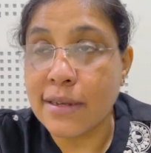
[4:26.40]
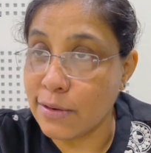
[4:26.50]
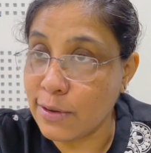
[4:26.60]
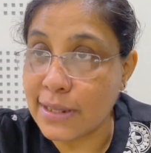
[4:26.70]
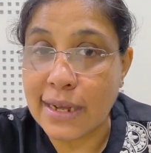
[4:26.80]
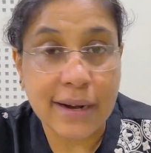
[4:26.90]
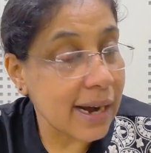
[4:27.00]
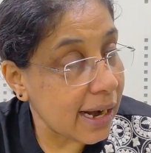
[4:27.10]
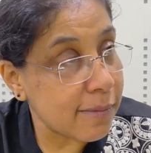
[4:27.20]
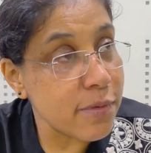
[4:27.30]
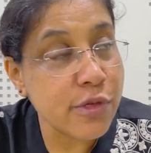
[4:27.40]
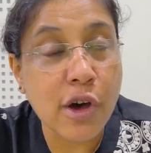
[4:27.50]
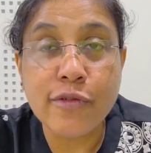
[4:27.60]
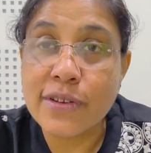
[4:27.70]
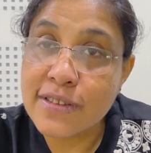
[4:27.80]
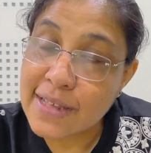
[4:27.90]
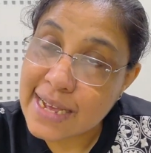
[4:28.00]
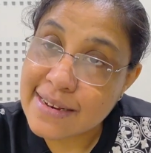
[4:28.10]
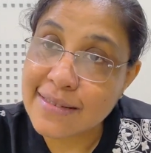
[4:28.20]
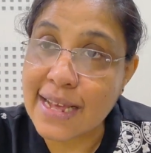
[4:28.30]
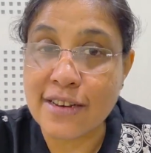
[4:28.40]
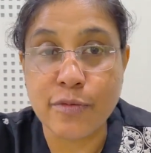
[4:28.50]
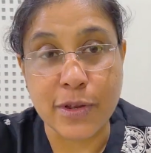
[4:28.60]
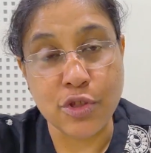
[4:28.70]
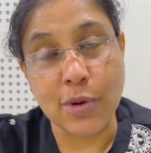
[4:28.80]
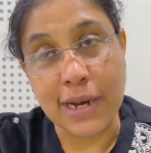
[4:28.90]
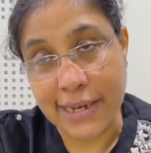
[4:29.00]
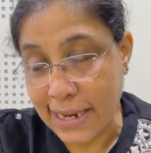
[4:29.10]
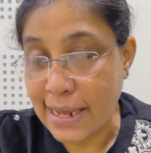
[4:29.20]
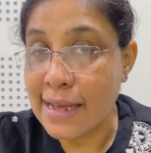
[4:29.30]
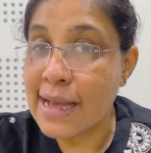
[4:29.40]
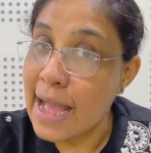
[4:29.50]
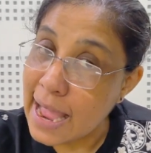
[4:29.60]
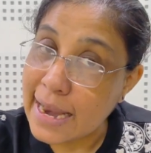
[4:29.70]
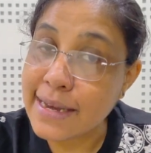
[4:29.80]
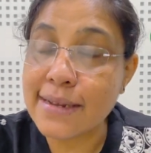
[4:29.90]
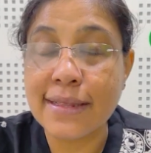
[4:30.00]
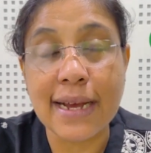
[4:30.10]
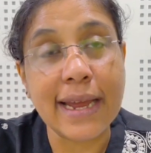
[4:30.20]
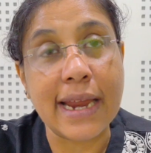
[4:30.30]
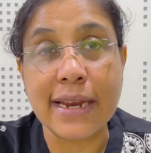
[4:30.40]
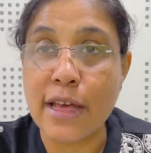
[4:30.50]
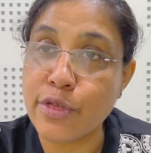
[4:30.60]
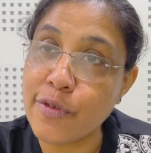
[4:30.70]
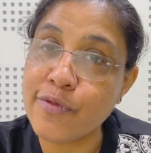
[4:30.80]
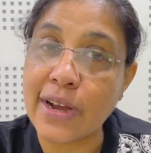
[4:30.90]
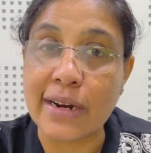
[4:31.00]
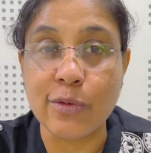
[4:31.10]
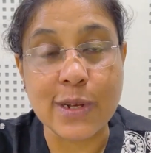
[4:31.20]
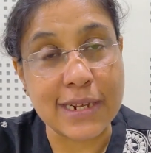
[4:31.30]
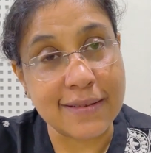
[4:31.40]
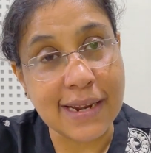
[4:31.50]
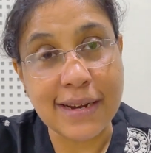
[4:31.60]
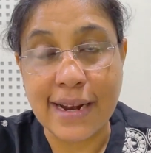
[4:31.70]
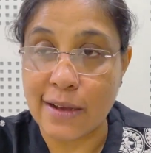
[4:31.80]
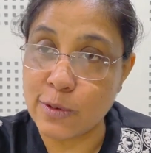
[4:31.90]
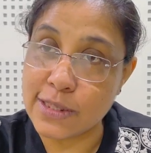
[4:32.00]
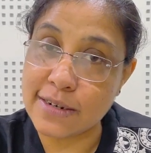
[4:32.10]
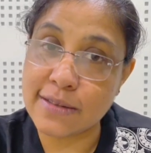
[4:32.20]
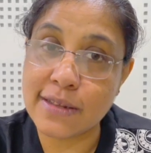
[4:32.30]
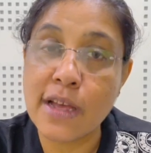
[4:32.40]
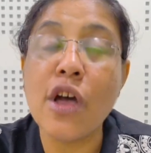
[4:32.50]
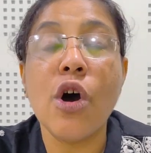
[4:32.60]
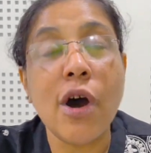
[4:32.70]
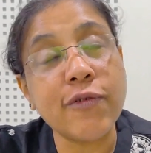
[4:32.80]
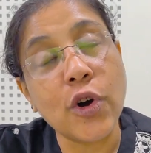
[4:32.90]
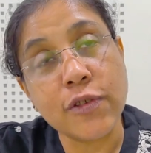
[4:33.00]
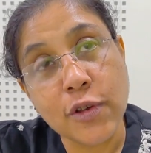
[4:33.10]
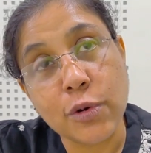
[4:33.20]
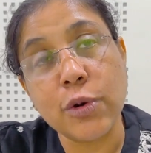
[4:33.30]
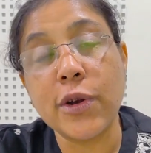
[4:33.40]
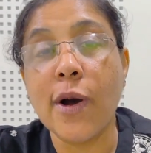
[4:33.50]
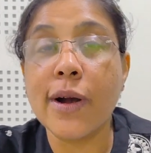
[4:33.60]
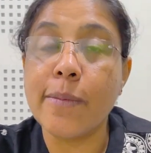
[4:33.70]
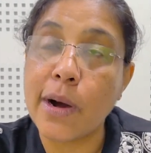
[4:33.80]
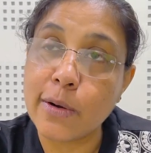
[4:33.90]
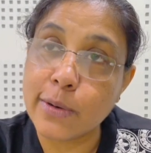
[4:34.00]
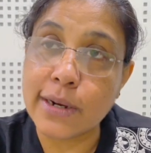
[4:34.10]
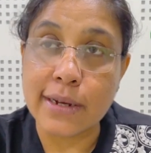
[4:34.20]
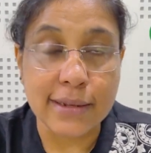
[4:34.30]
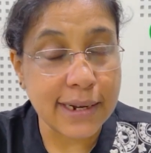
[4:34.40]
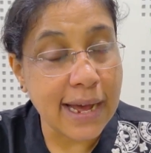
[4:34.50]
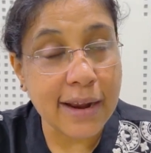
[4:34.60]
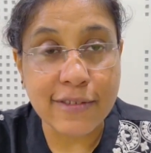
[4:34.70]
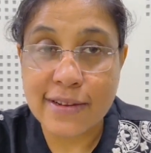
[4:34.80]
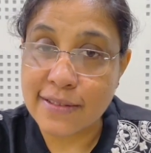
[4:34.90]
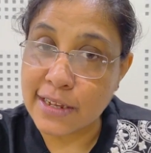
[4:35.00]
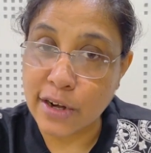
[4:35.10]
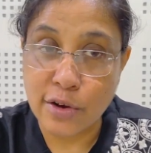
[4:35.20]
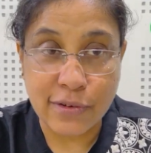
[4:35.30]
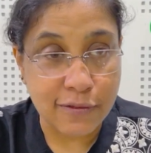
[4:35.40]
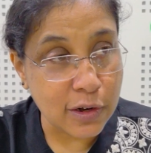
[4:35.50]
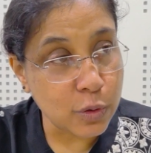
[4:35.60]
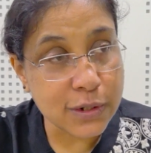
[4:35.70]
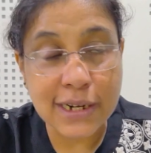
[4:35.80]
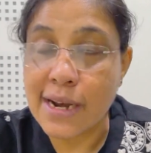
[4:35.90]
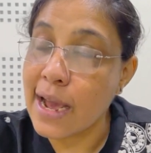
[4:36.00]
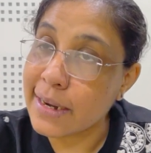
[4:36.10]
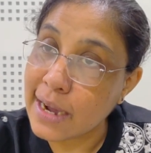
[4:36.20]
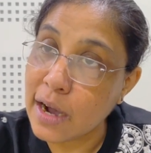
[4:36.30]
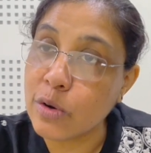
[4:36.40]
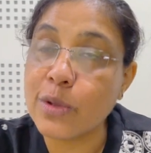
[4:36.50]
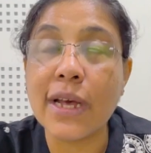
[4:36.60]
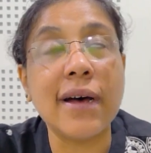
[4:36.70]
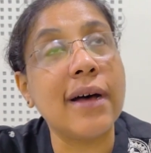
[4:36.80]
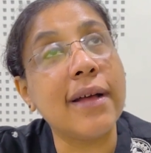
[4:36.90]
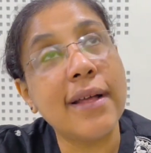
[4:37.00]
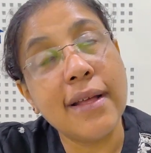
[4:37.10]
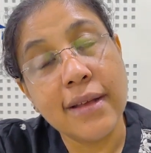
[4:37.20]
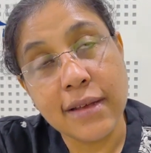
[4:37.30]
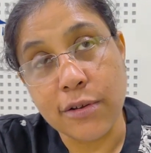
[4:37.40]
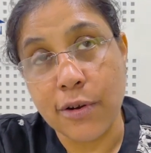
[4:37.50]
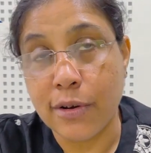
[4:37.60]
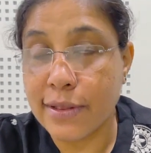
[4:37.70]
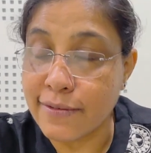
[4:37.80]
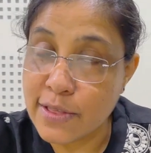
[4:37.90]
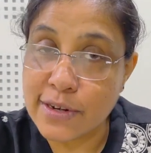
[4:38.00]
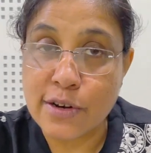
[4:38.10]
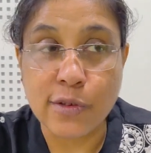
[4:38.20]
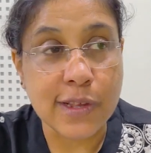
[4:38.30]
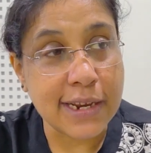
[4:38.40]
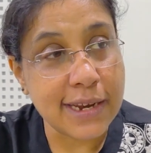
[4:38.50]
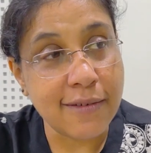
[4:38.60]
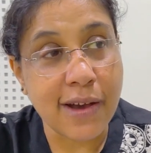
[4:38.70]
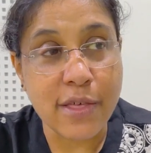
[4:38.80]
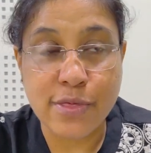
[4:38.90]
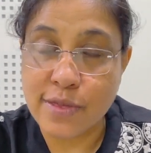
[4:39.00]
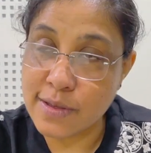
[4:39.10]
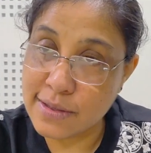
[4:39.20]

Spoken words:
you know, the realms of science and spirituality and the areas of convergence and divergence. Of course, you could talk about the Darwin's theory of evolution and how the, you know, the Western society was,